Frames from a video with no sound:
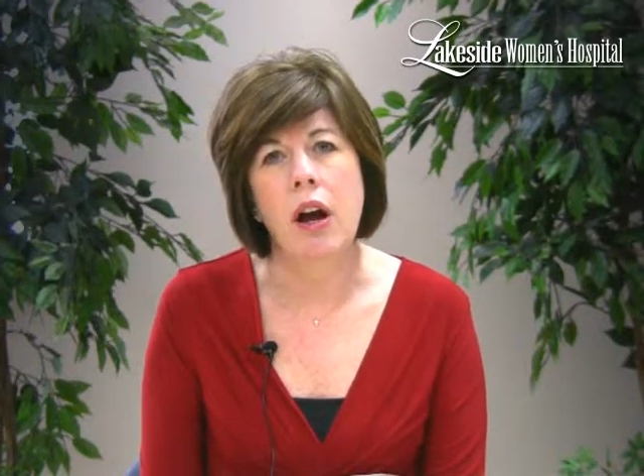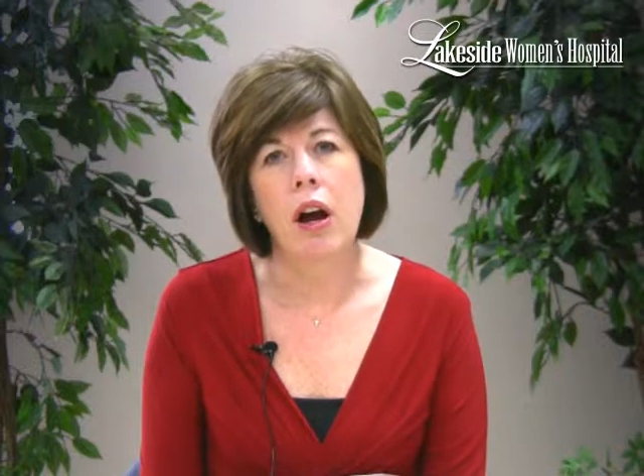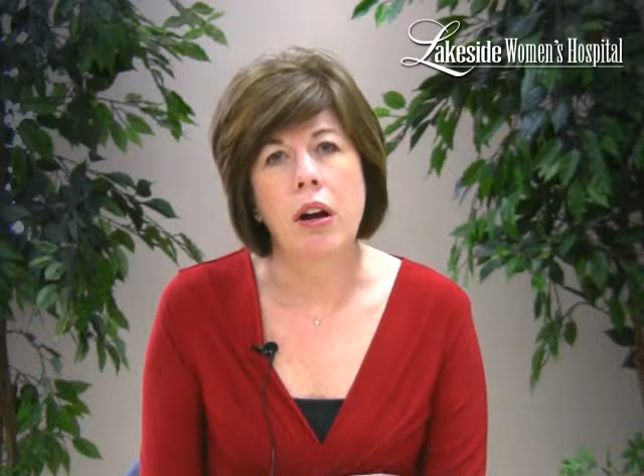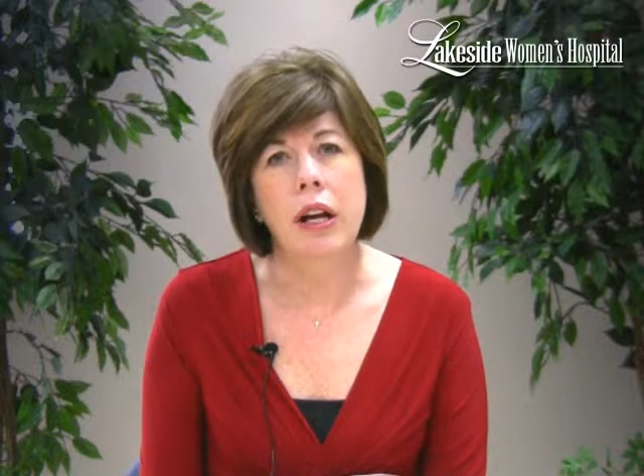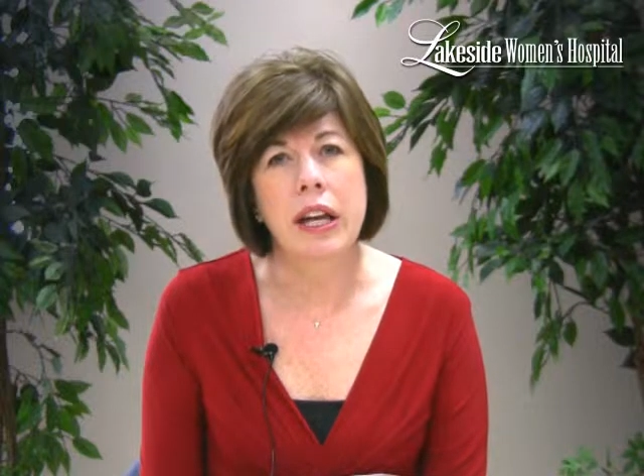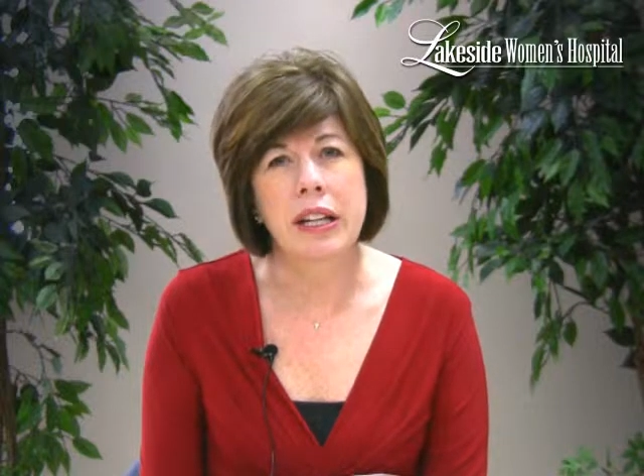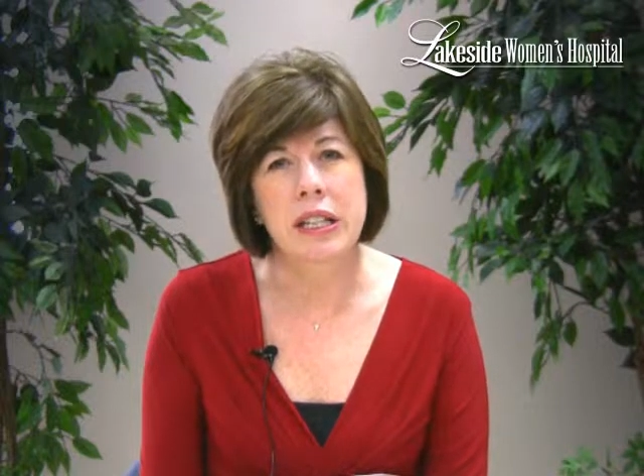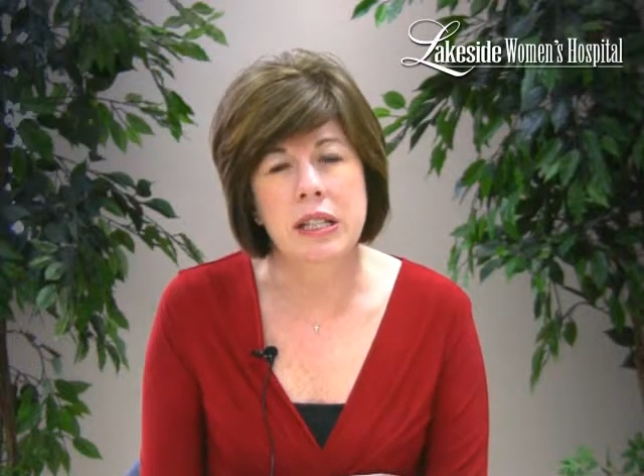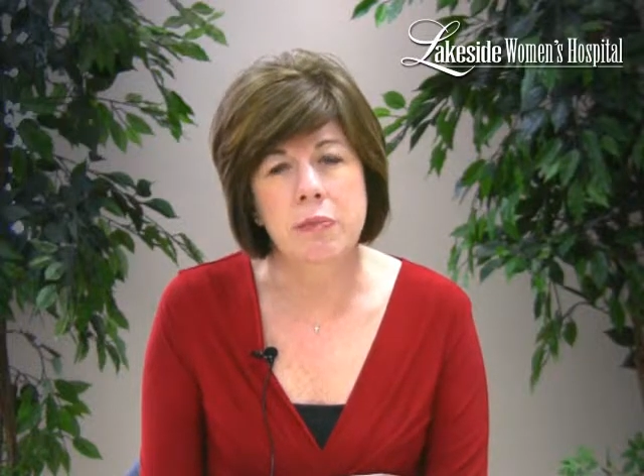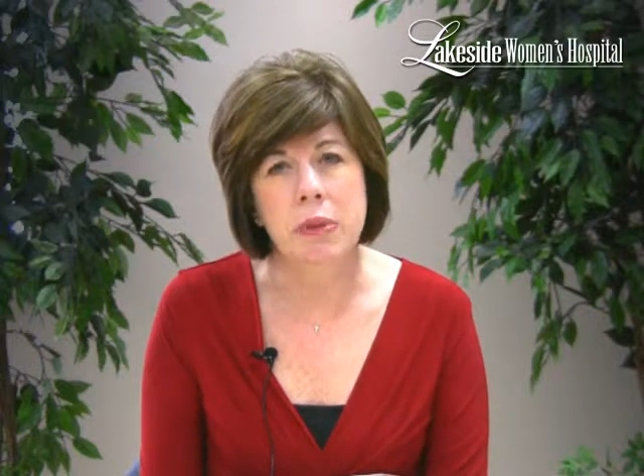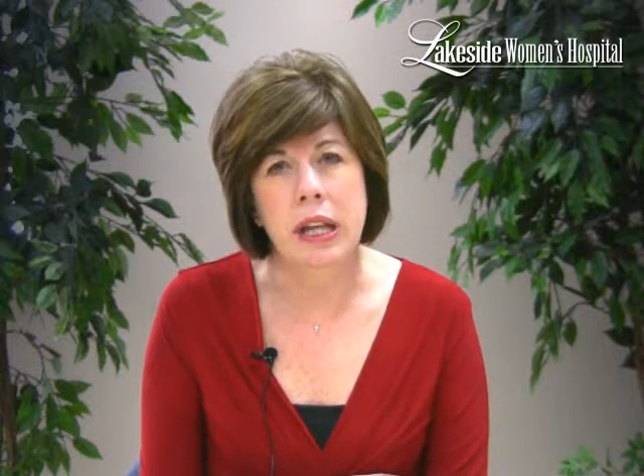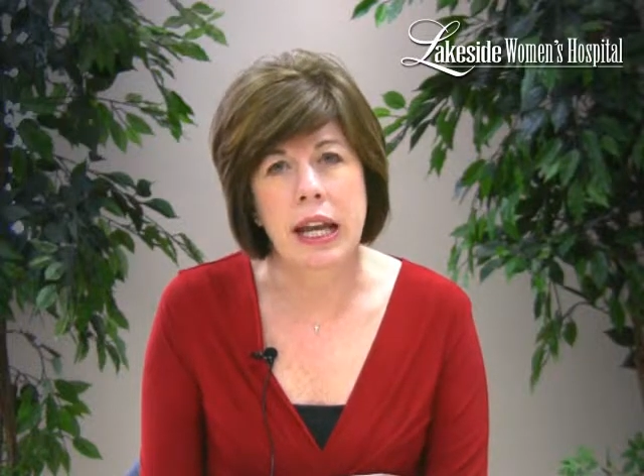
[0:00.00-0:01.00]
are
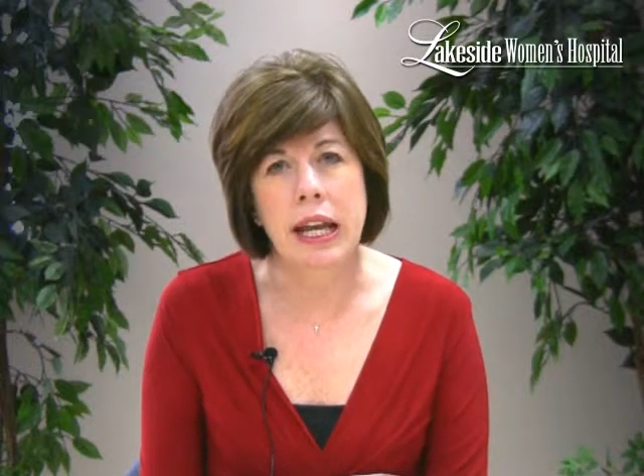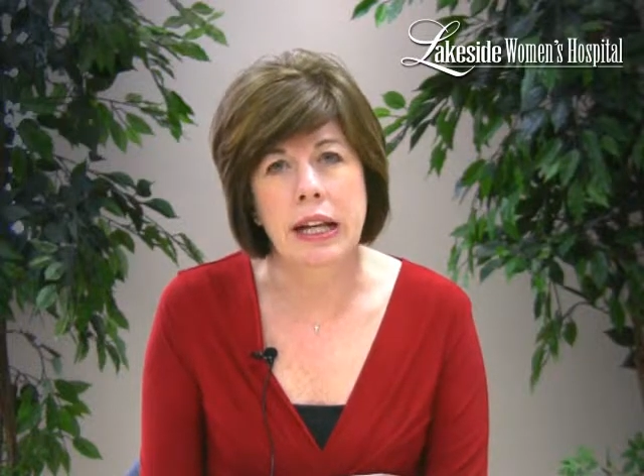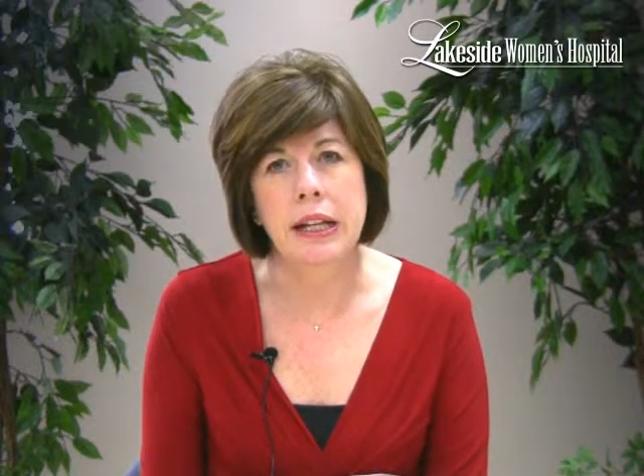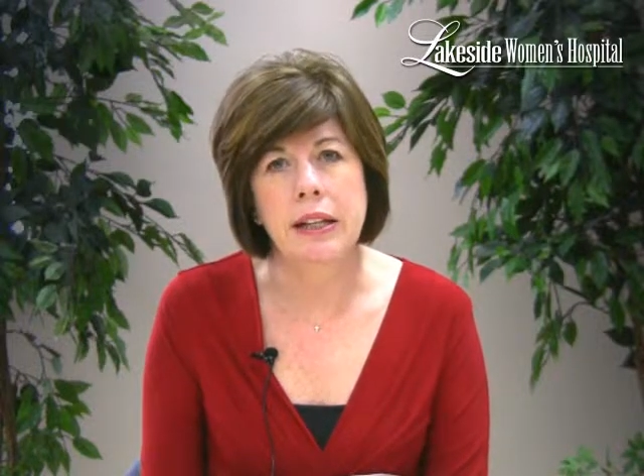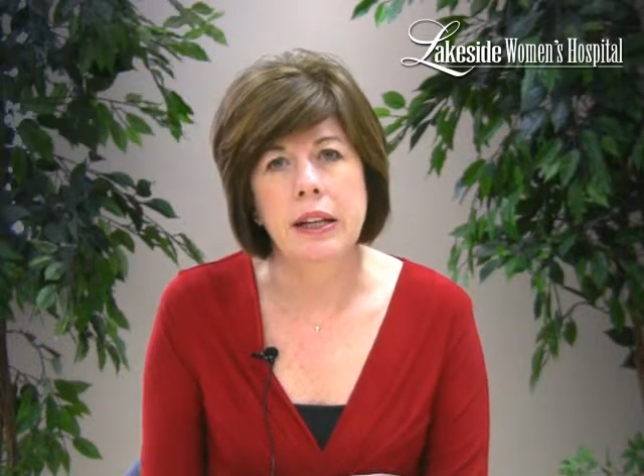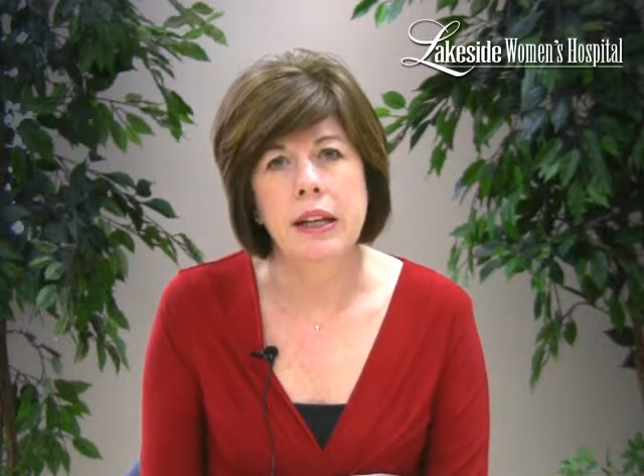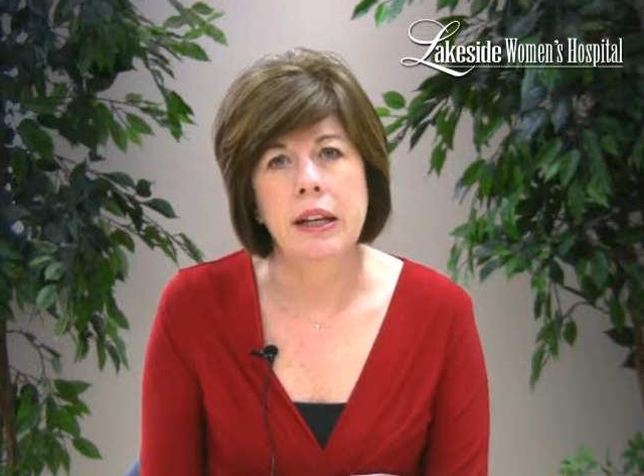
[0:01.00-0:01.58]
unexplained.